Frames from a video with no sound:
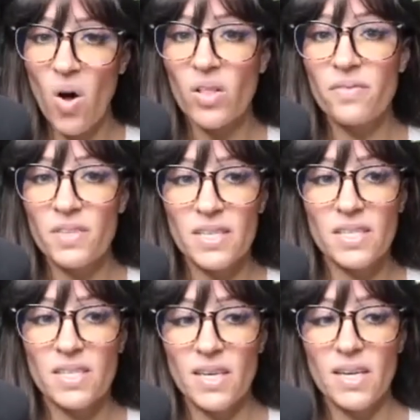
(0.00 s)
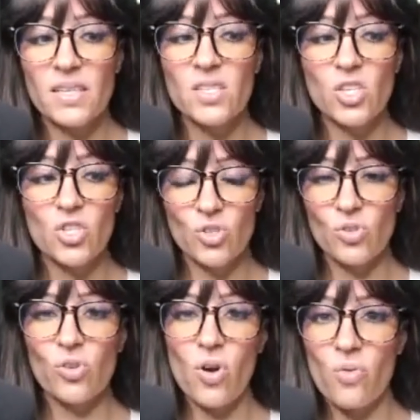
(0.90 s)
all of these things to
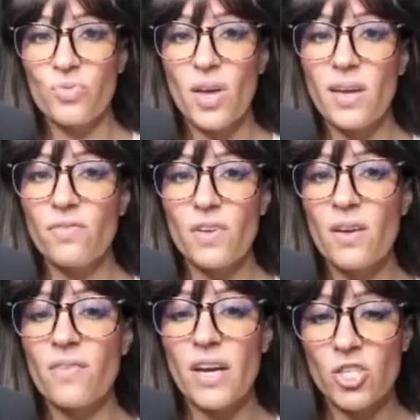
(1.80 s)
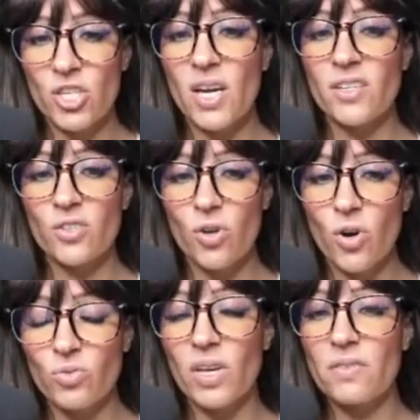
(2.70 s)
your own life and have actually gotten your
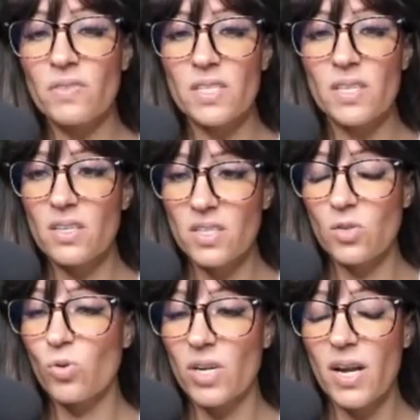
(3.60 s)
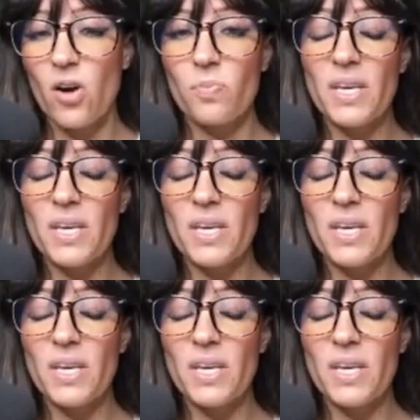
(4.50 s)
own life sorted out.